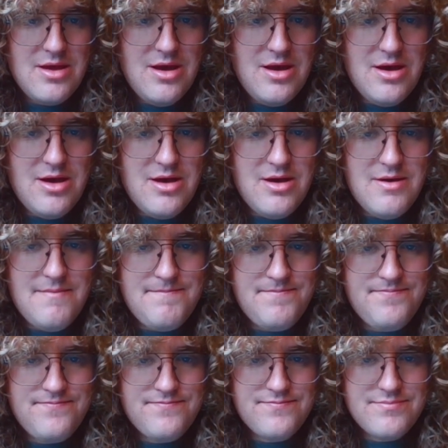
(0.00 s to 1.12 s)

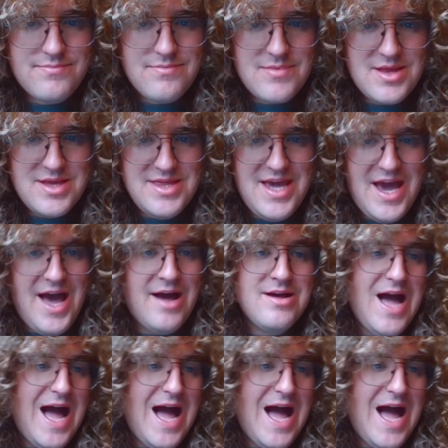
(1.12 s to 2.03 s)
Yeah.